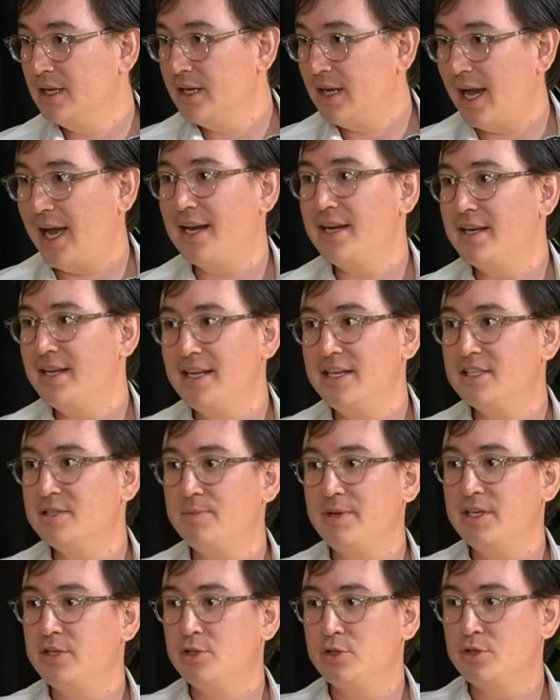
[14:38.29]
and needs
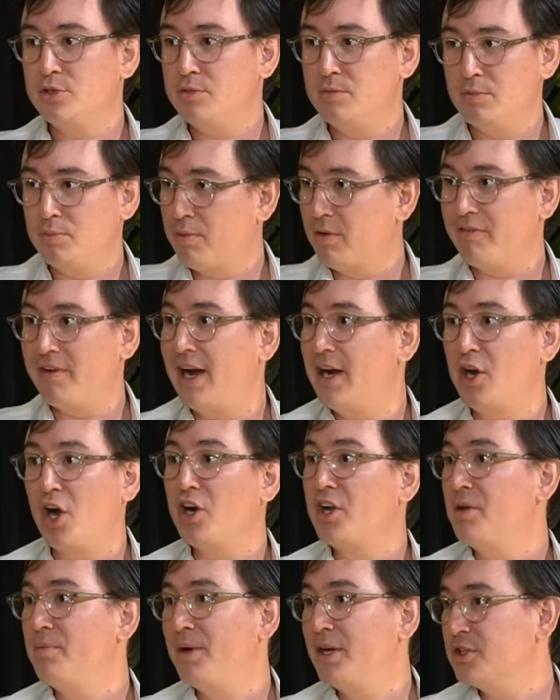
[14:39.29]
me to provide
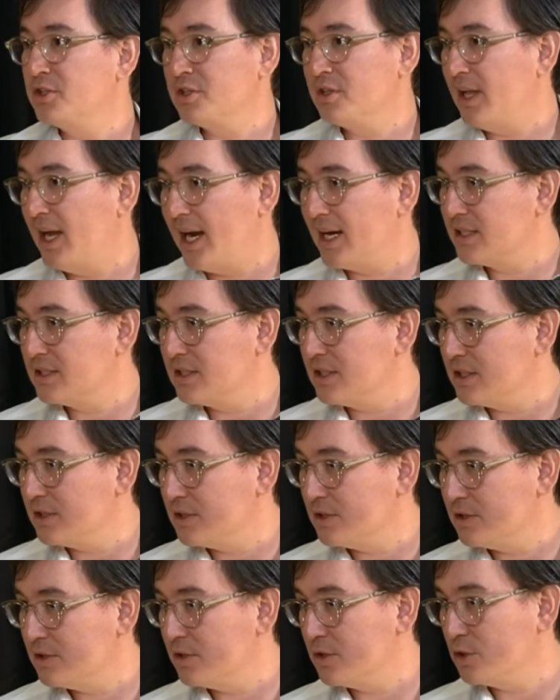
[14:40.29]
occupational accident
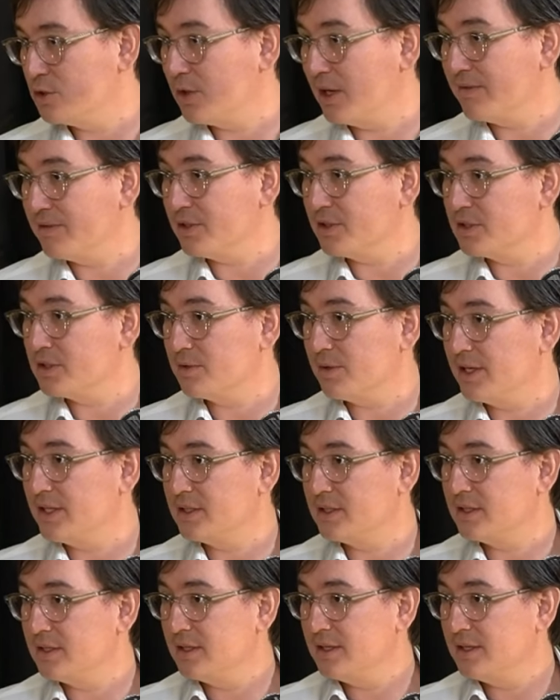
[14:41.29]
to the drivers, right?